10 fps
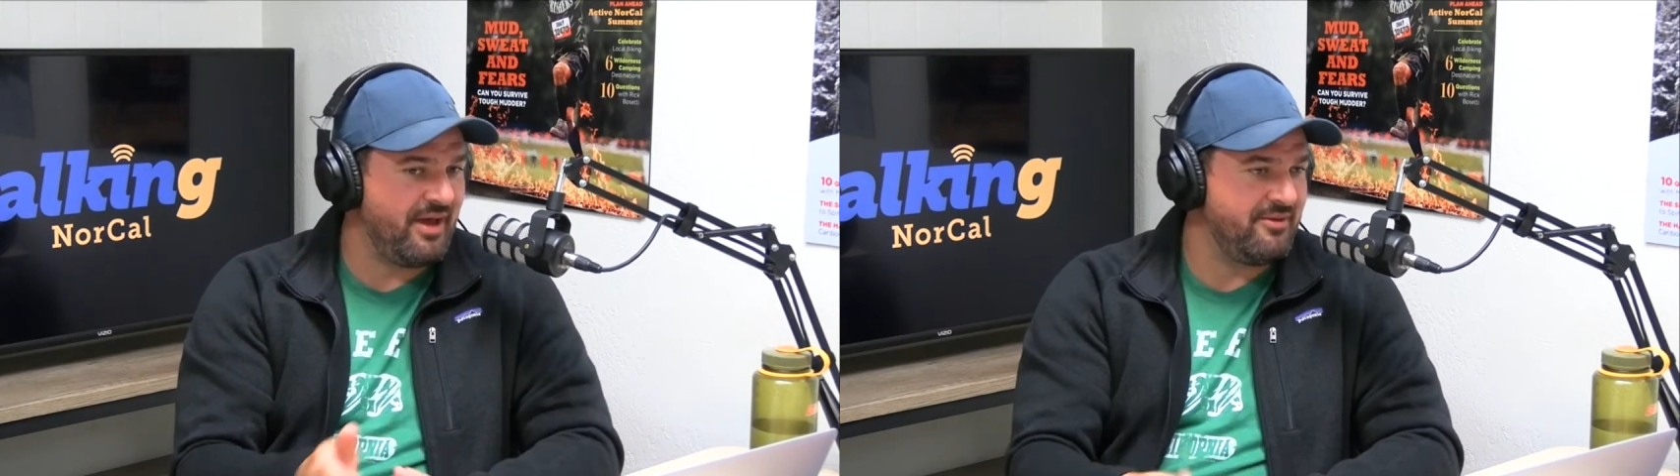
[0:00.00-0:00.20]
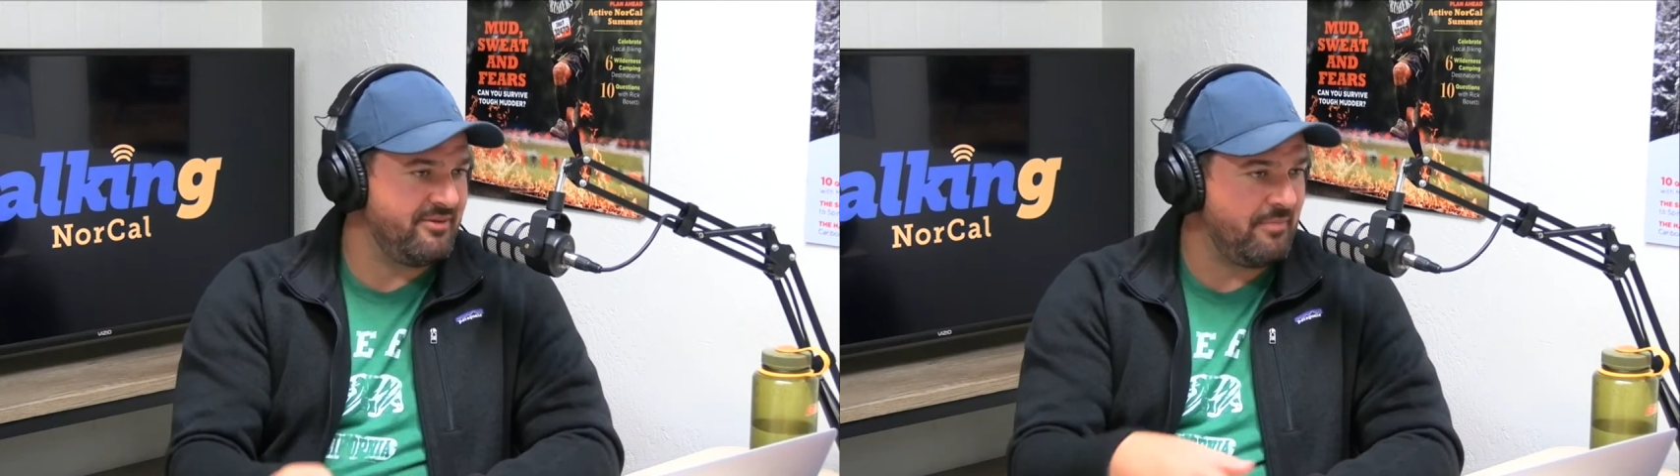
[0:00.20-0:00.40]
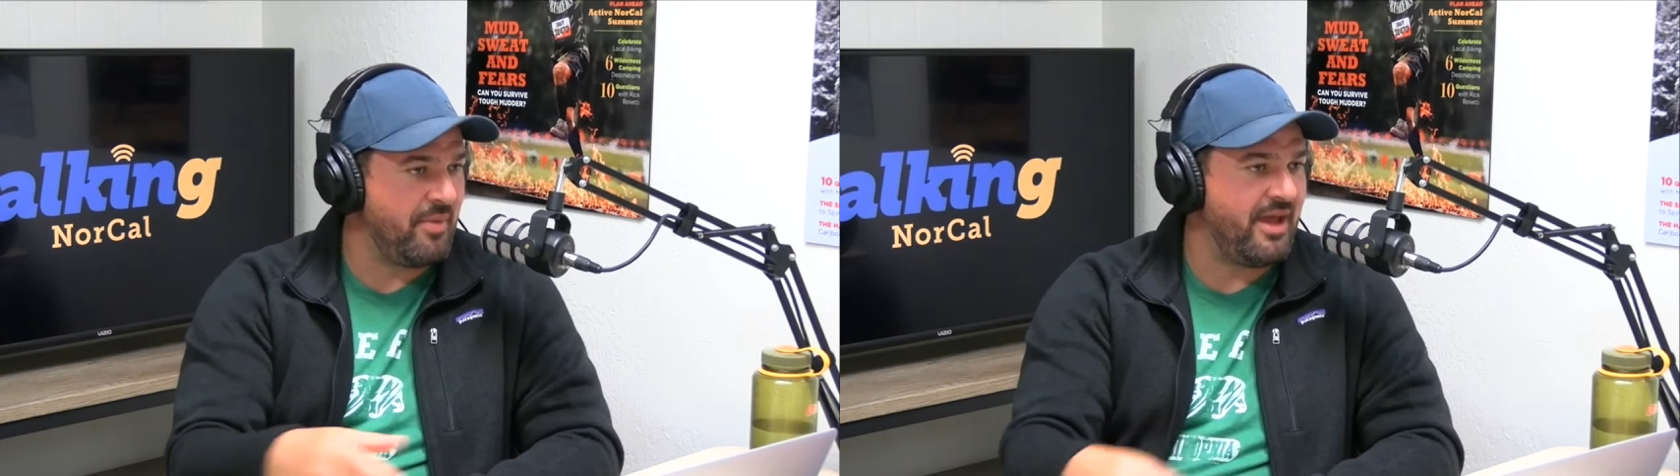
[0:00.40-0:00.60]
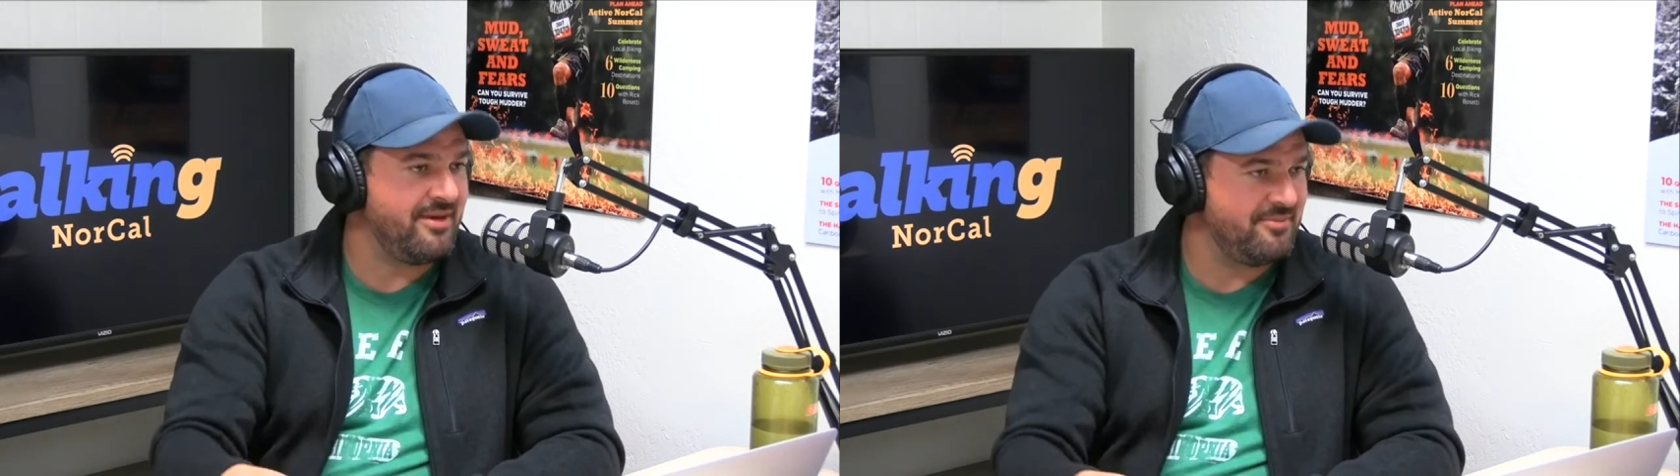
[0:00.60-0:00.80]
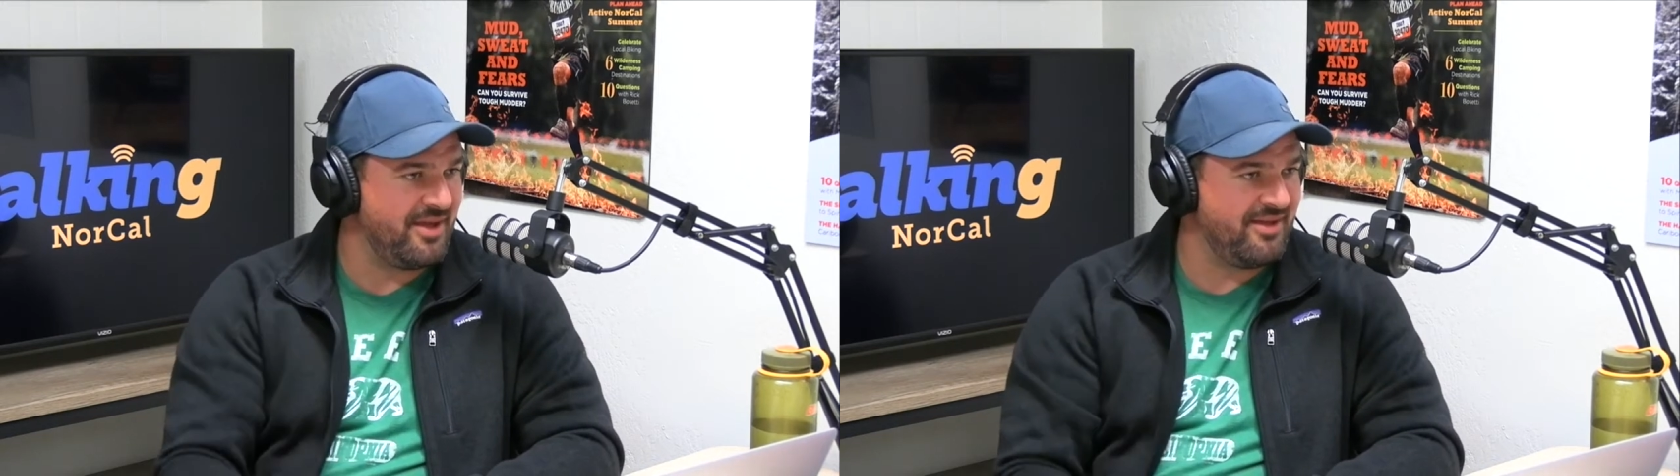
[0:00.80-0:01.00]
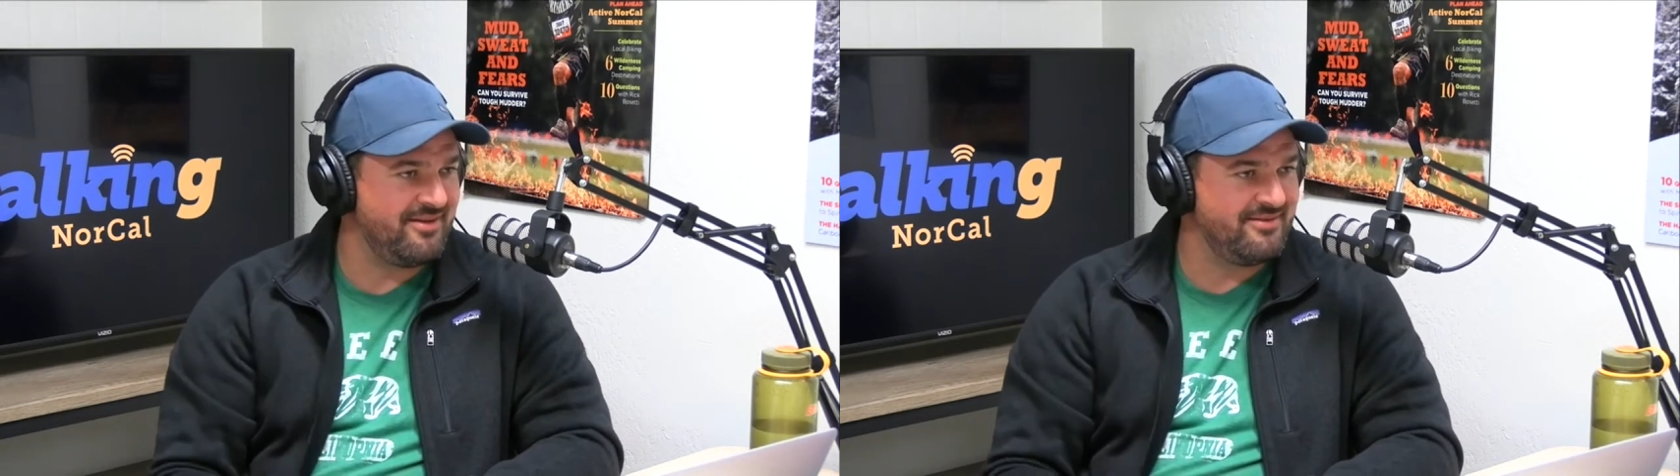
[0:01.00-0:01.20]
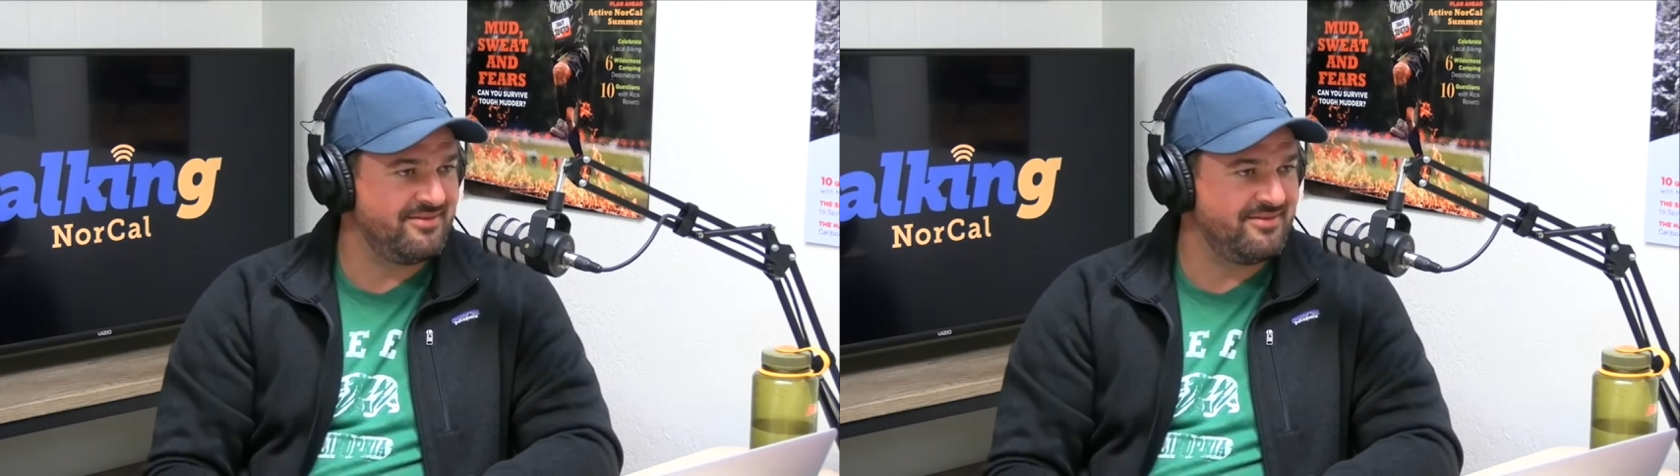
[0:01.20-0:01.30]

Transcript: they paid me